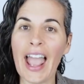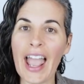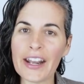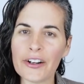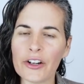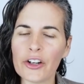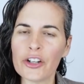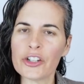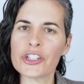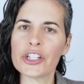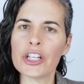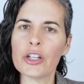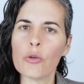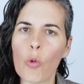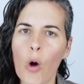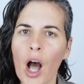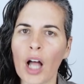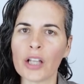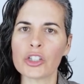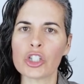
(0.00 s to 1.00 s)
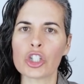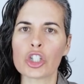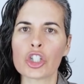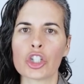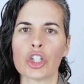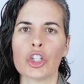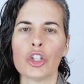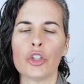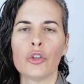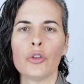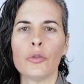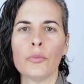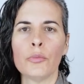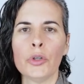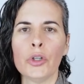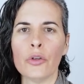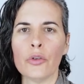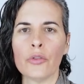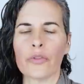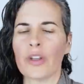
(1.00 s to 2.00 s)
energy wants to
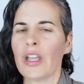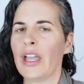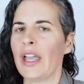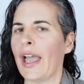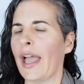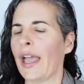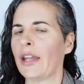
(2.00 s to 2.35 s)
move.